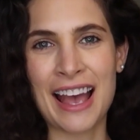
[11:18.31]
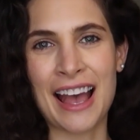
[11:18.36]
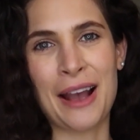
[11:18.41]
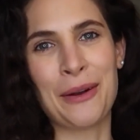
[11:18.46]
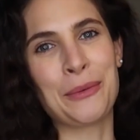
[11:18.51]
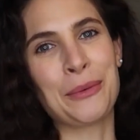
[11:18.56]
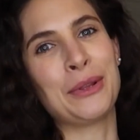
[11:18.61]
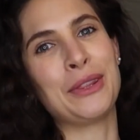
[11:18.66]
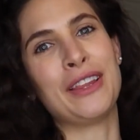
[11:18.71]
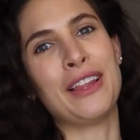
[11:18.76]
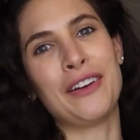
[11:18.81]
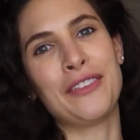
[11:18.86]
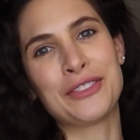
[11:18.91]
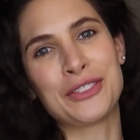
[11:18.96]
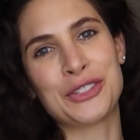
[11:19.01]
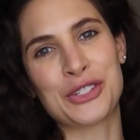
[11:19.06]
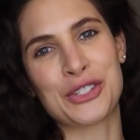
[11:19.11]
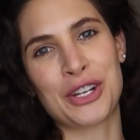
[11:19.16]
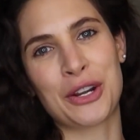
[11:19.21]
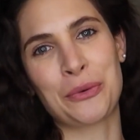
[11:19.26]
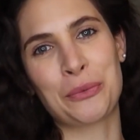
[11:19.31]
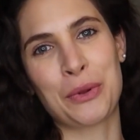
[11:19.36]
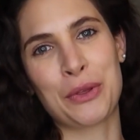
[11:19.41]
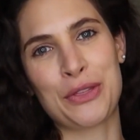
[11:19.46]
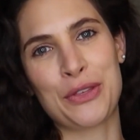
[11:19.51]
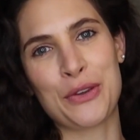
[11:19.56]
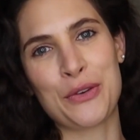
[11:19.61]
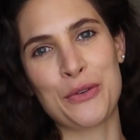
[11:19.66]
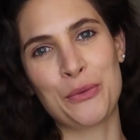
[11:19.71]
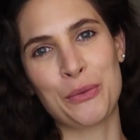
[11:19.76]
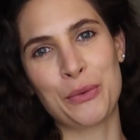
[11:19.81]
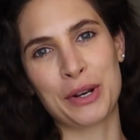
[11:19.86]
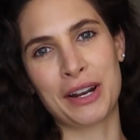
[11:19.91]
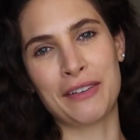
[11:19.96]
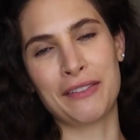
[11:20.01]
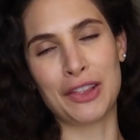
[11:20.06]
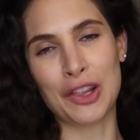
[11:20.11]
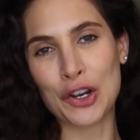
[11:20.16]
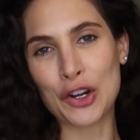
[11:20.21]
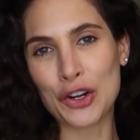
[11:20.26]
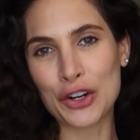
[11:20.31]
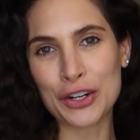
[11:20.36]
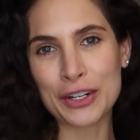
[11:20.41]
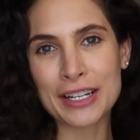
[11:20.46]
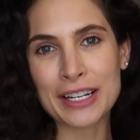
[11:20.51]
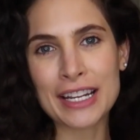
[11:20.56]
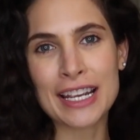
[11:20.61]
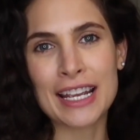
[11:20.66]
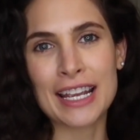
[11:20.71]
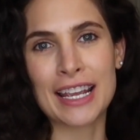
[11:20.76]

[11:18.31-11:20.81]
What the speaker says: I would love to share with you what I've learned